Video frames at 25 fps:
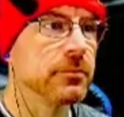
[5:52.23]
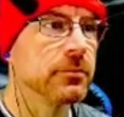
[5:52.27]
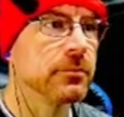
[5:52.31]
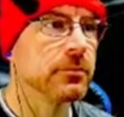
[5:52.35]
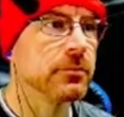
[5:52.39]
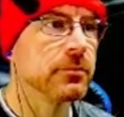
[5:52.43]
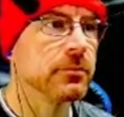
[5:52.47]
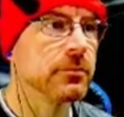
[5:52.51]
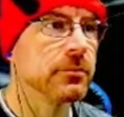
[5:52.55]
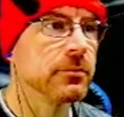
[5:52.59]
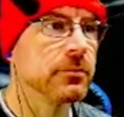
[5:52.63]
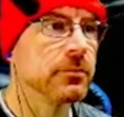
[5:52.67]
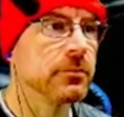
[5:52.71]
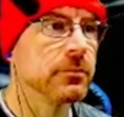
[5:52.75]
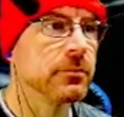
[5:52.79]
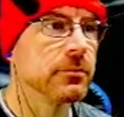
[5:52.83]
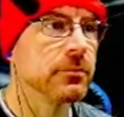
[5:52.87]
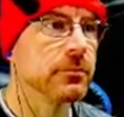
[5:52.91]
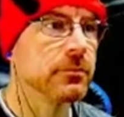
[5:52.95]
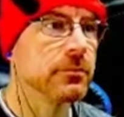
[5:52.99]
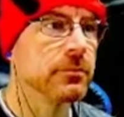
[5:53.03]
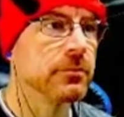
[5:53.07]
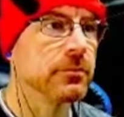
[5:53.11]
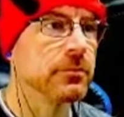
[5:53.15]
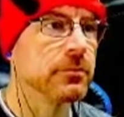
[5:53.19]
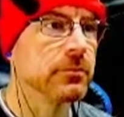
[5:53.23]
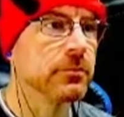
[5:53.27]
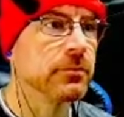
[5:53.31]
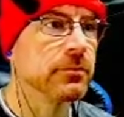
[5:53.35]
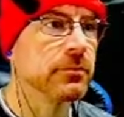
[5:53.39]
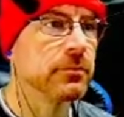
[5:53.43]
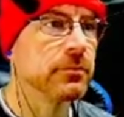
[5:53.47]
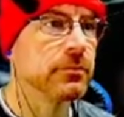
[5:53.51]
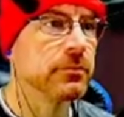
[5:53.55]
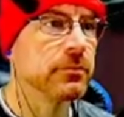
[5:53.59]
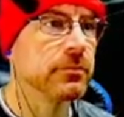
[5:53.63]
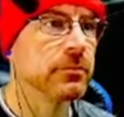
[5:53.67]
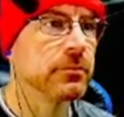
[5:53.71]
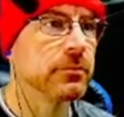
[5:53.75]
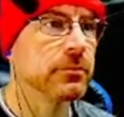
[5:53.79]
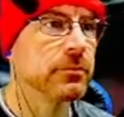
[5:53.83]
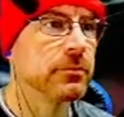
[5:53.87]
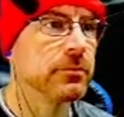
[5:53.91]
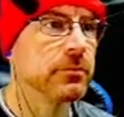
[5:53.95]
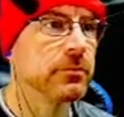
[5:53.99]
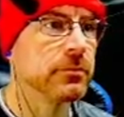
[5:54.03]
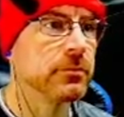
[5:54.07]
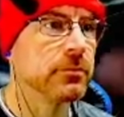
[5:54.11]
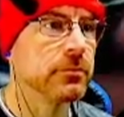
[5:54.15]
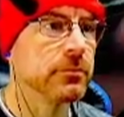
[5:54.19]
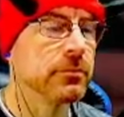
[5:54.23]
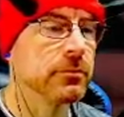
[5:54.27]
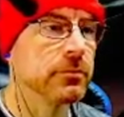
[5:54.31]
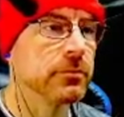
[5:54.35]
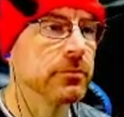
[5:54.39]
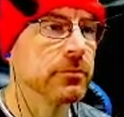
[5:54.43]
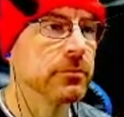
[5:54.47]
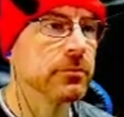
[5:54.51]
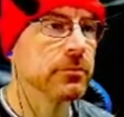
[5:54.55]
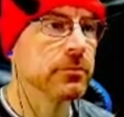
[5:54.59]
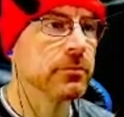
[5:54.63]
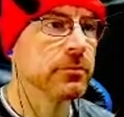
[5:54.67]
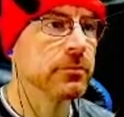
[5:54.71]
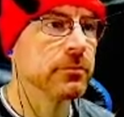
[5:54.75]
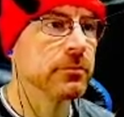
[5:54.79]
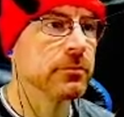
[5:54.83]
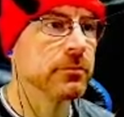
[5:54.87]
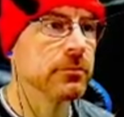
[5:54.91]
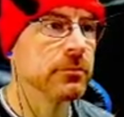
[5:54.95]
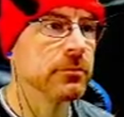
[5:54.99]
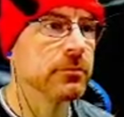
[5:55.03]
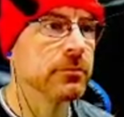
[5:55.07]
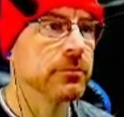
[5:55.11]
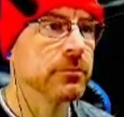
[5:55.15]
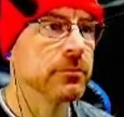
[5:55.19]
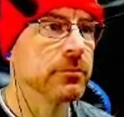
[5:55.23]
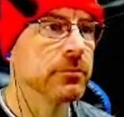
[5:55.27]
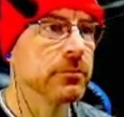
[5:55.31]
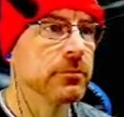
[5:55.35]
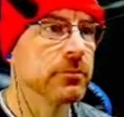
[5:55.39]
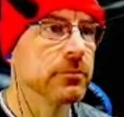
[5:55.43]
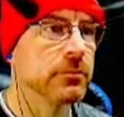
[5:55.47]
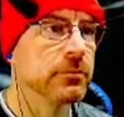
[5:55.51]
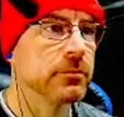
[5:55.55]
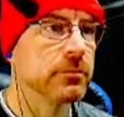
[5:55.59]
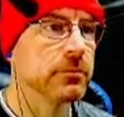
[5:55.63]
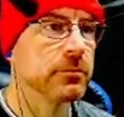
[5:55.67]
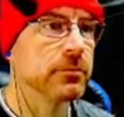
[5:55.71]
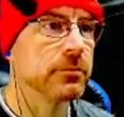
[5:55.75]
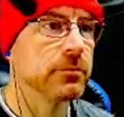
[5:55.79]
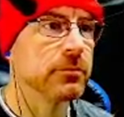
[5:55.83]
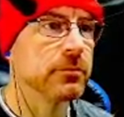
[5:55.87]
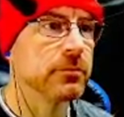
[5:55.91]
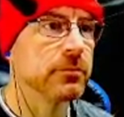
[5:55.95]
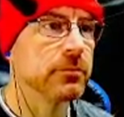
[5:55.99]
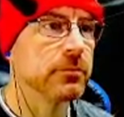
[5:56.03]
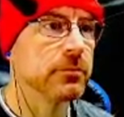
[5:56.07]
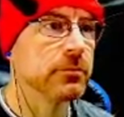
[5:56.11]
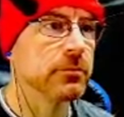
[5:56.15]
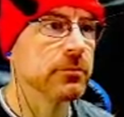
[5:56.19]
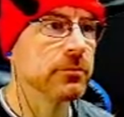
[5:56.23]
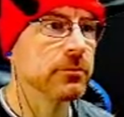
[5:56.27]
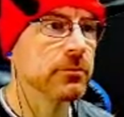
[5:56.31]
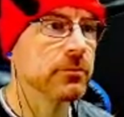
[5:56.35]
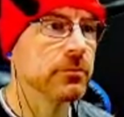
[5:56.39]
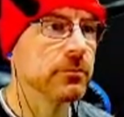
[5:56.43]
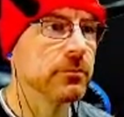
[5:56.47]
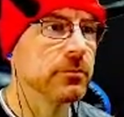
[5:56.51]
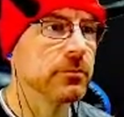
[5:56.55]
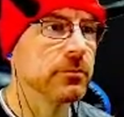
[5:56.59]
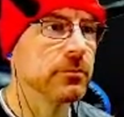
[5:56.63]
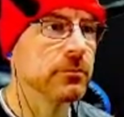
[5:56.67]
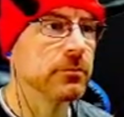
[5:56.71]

(not speaking)